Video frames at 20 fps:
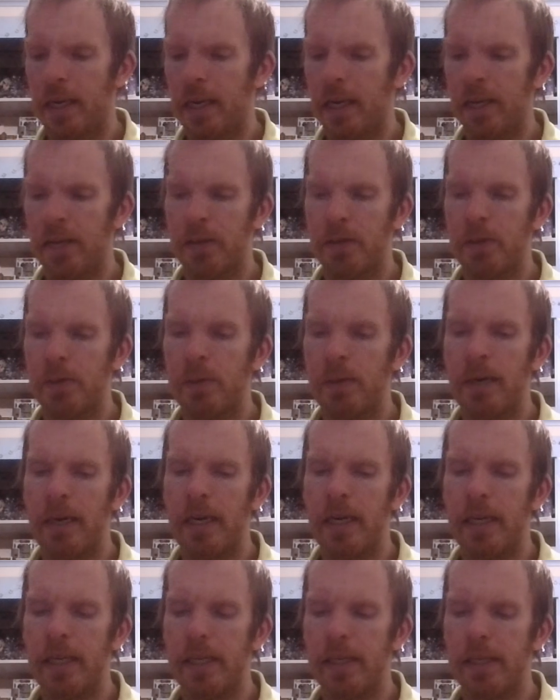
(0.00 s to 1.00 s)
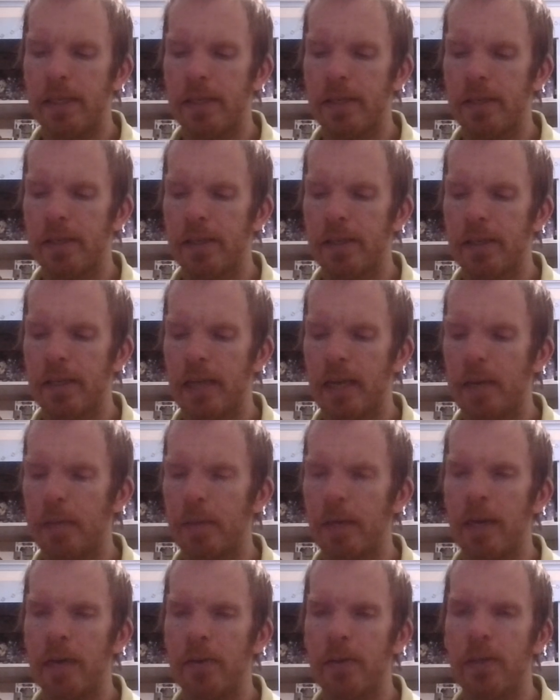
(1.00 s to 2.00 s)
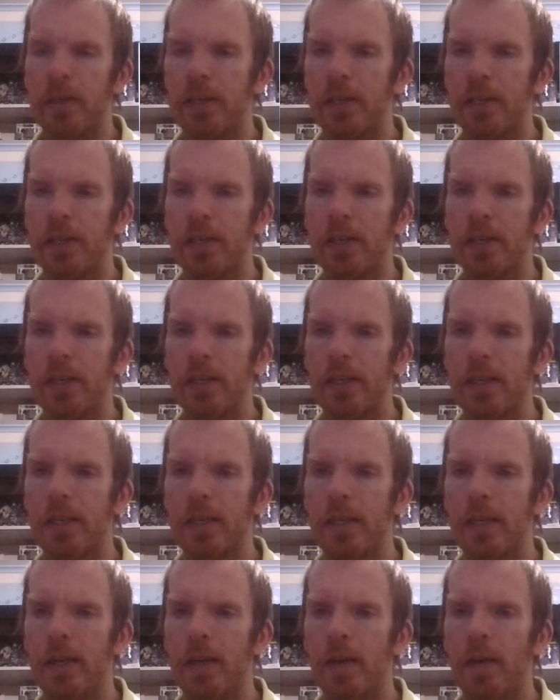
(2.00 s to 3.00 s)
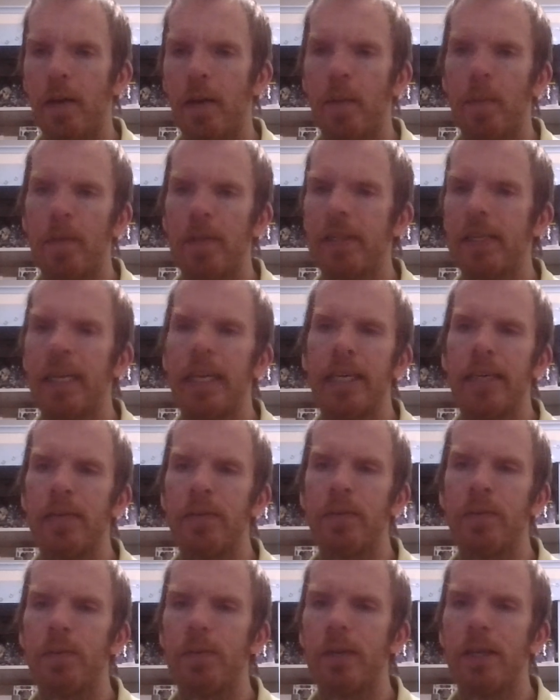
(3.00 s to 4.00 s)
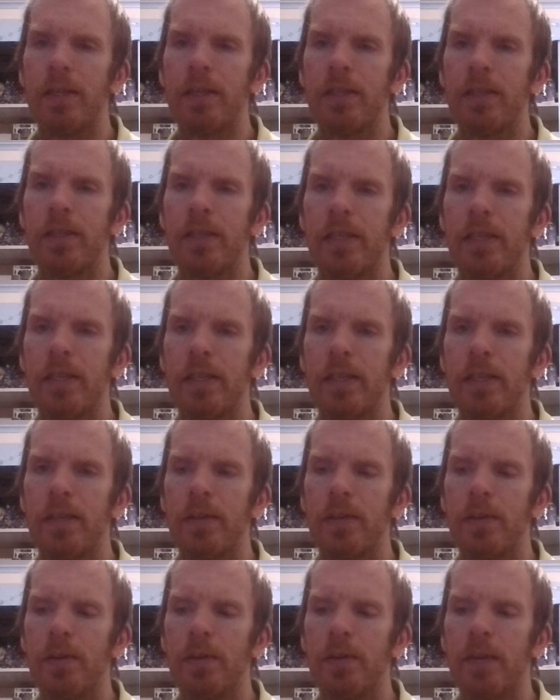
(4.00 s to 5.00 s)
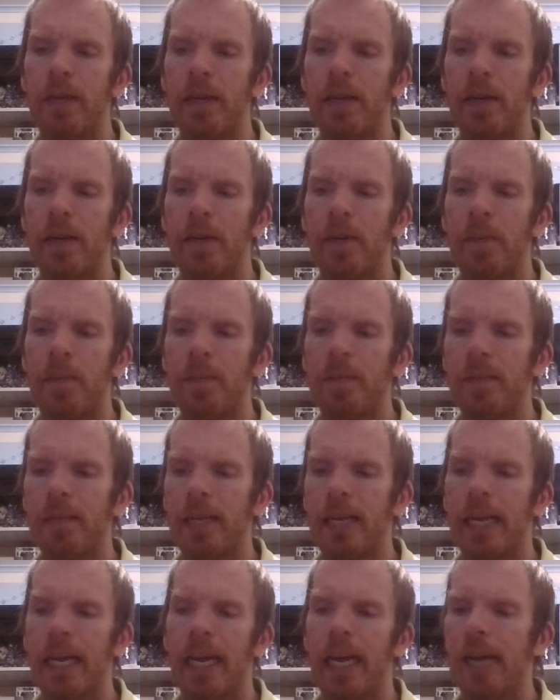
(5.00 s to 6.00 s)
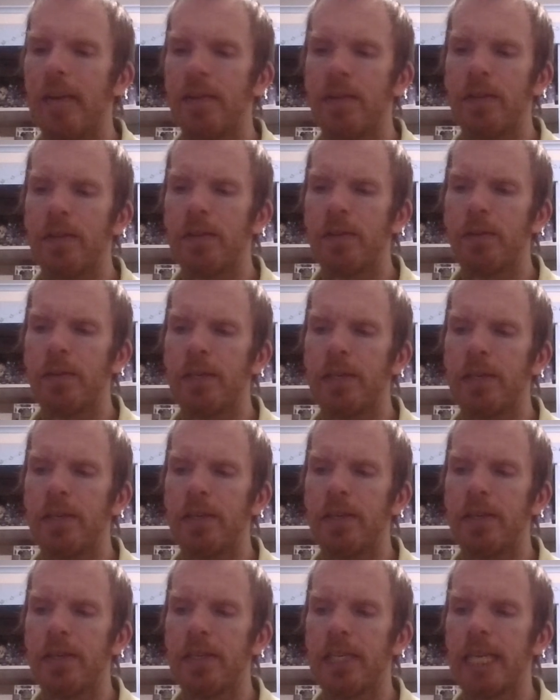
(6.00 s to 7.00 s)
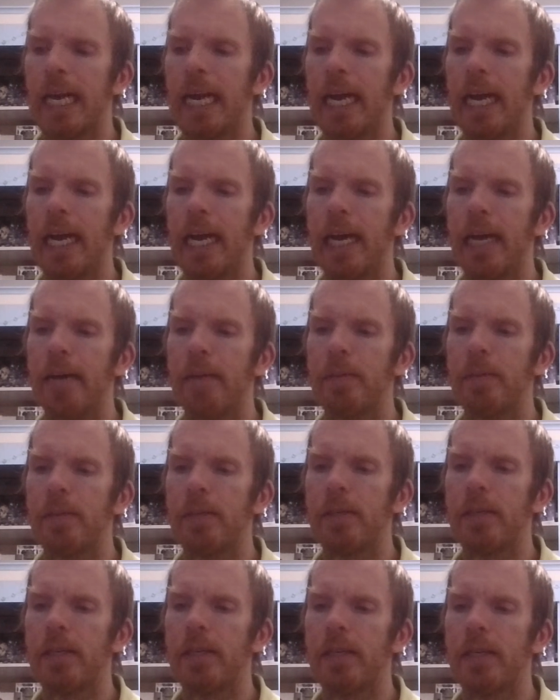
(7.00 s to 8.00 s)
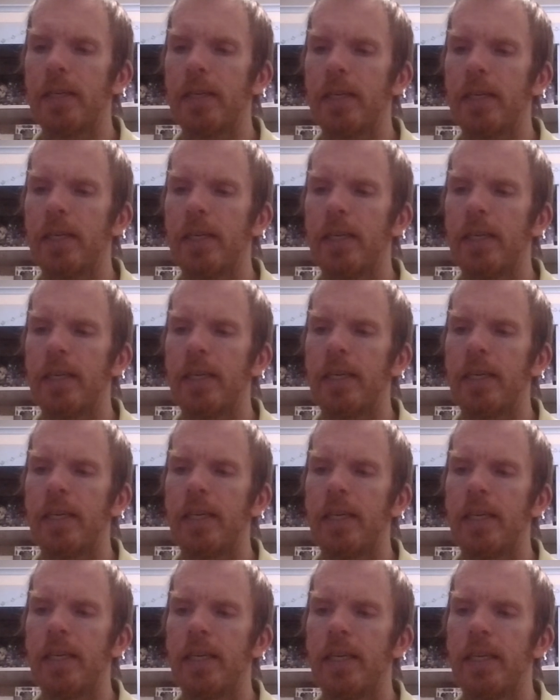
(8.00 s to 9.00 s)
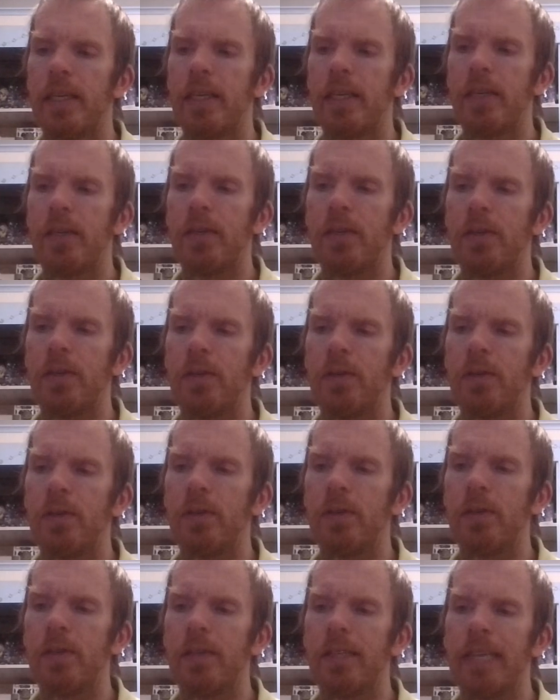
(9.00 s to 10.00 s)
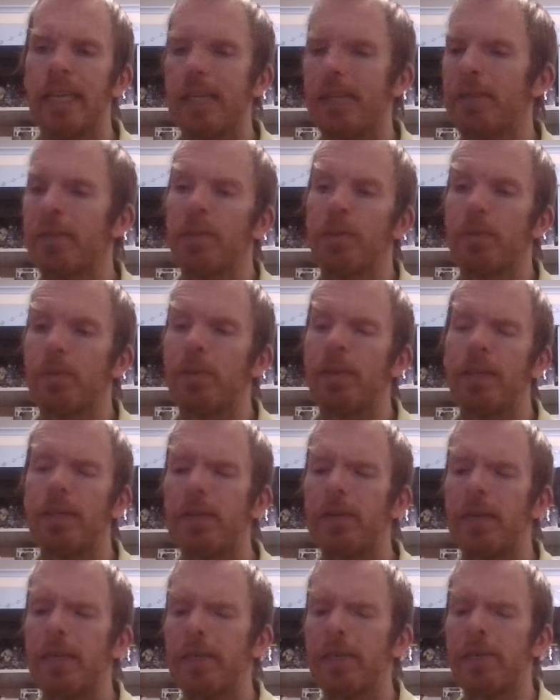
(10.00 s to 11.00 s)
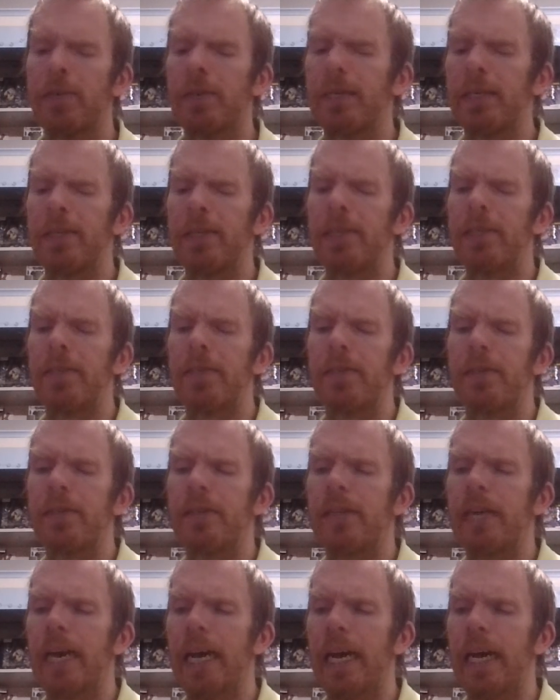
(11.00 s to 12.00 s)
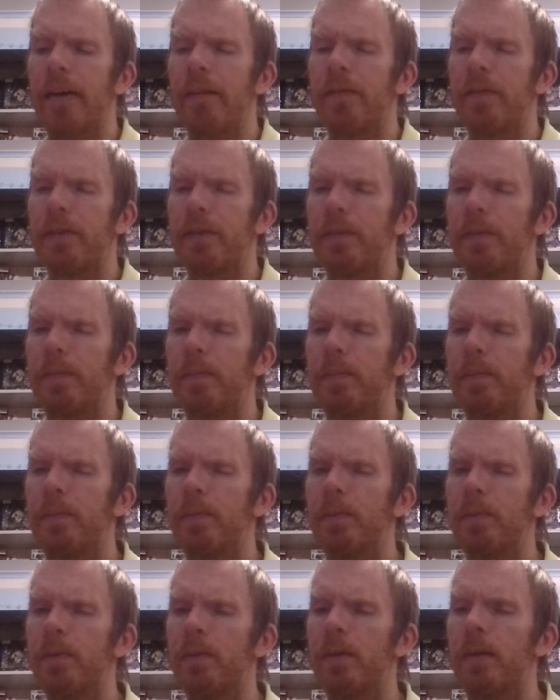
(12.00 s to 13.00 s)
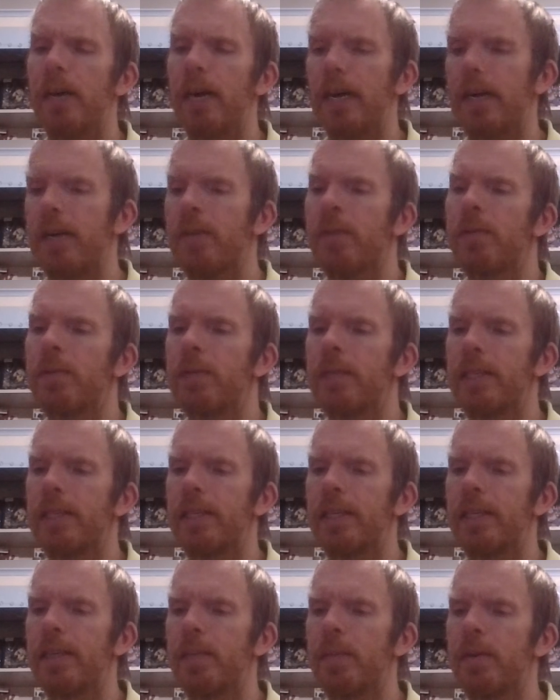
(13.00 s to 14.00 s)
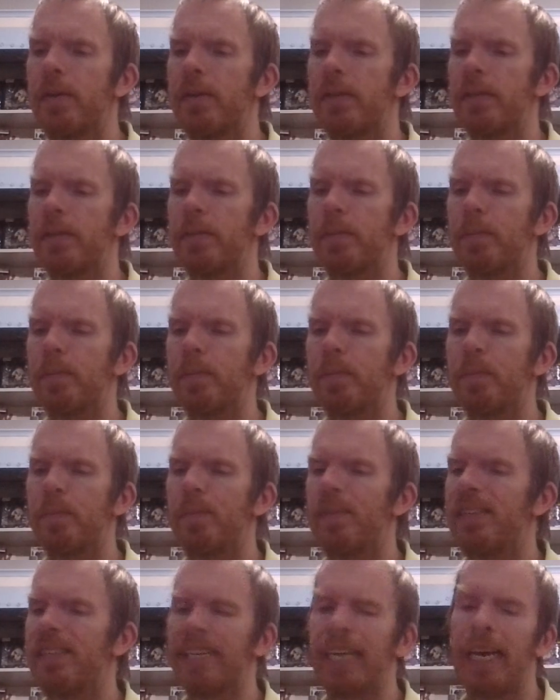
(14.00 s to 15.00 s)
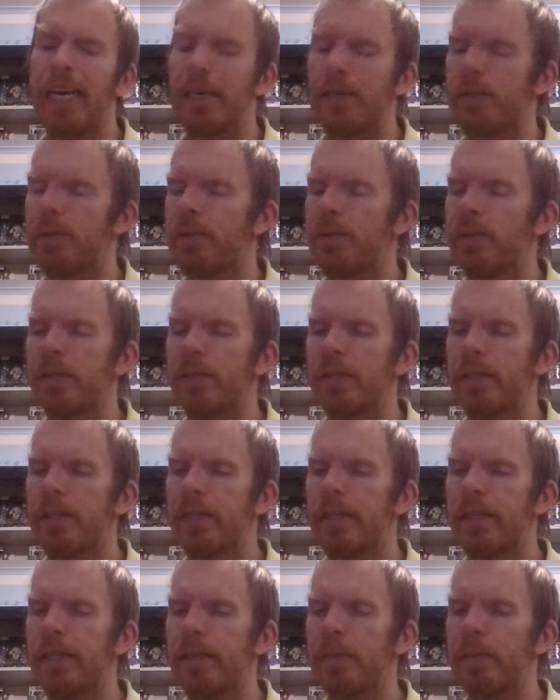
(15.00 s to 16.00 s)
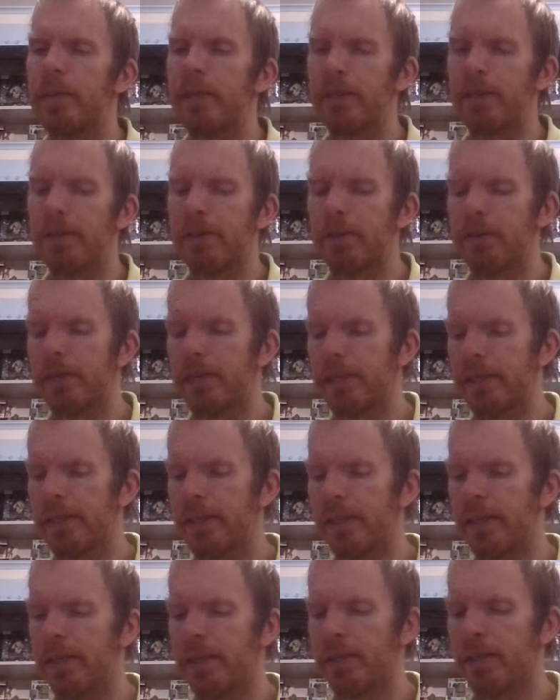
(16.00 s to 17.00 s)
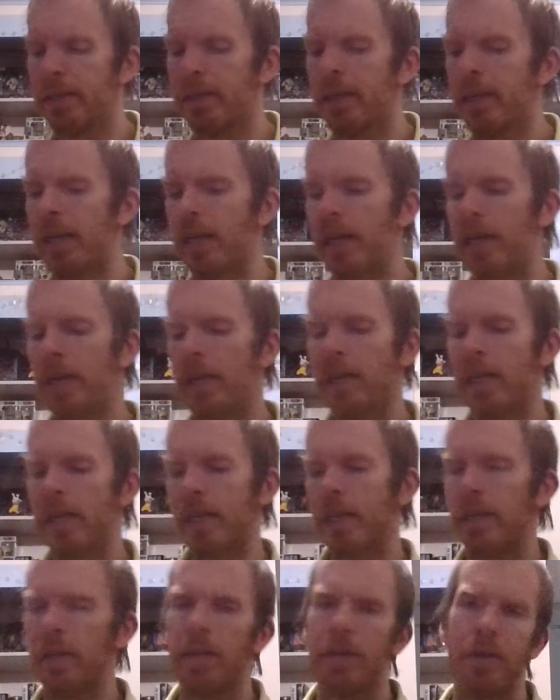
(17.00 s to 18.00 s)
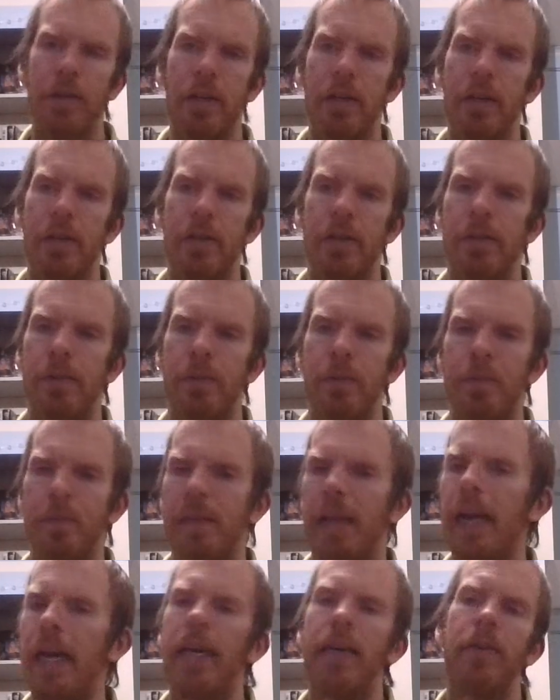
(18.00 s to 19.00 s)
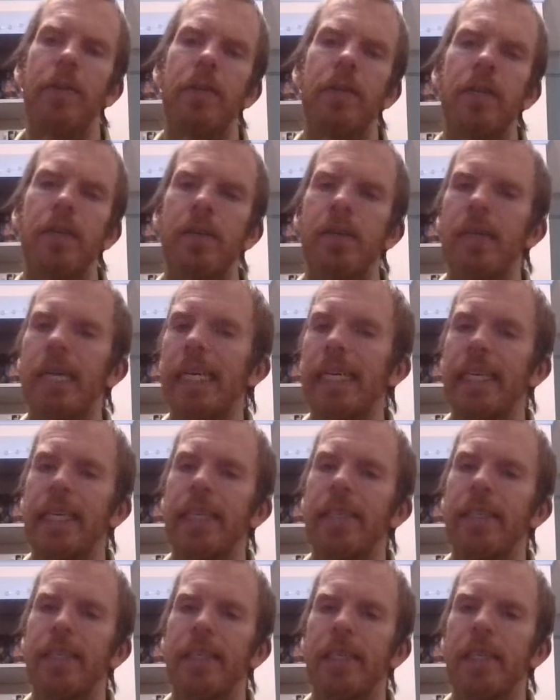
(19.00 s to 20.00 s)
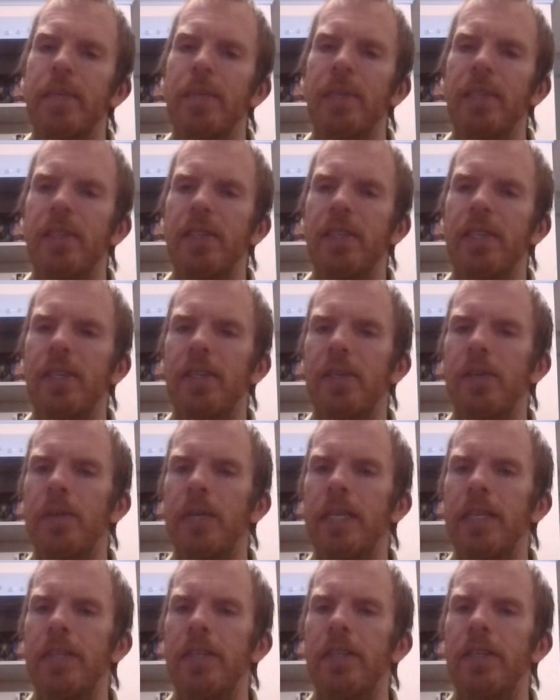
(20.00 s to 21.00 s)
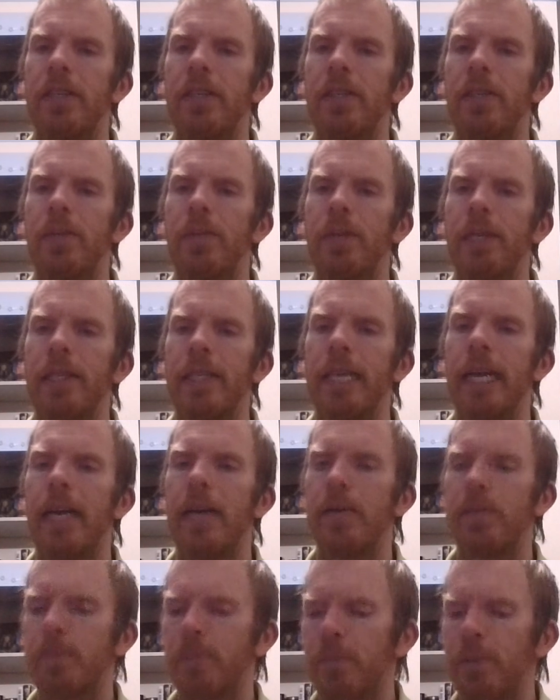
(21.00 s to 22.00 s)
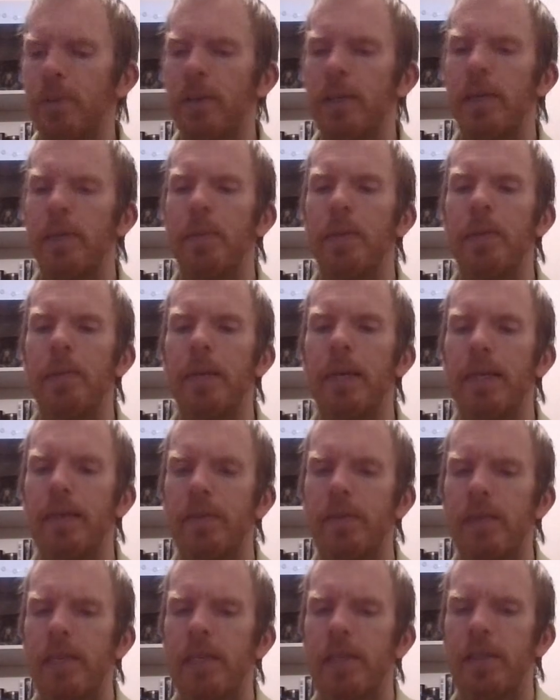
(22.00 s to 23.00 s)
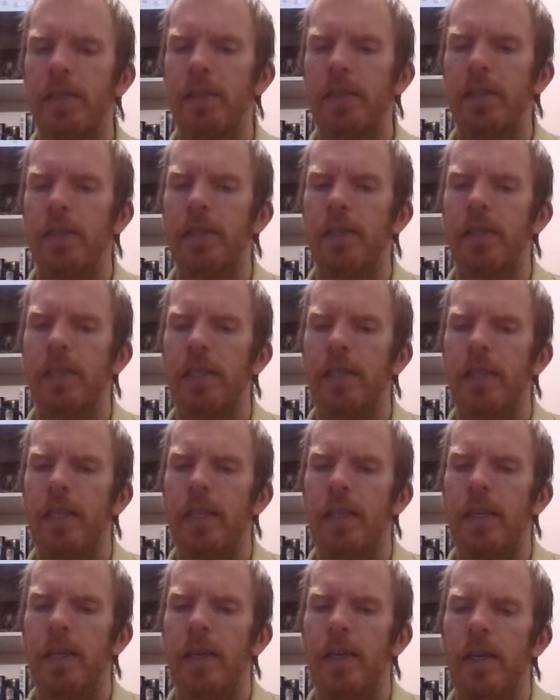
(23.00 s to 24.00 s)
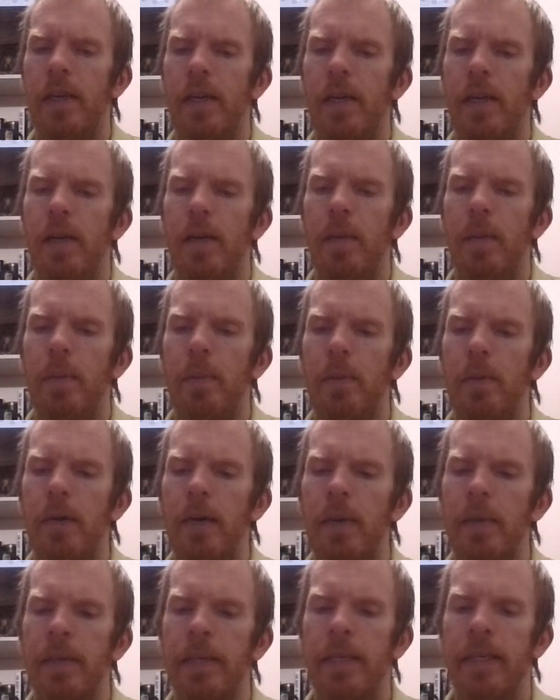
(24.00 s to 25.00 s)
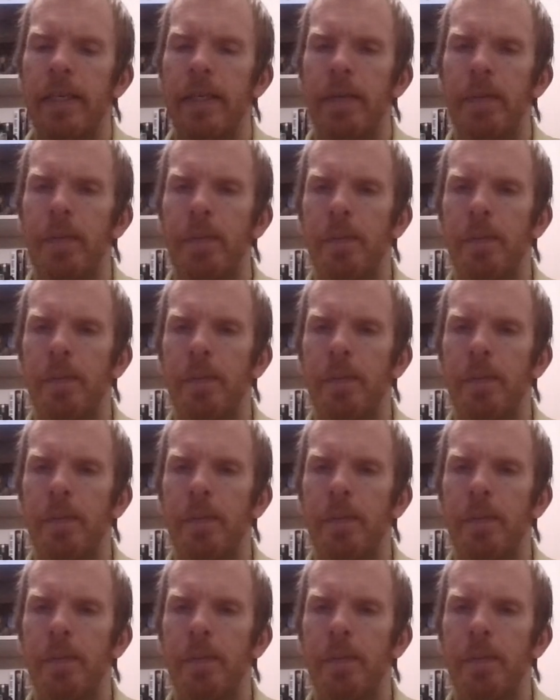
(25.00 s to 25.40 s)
Otherwise, I'm not really sure. But then once you have those creatures tapped, that's 3 less creatures you have to block when your opponent attacks with their bigger creatures. So, I don't know. I guess it could be situational when that could be beneficial. Plummet.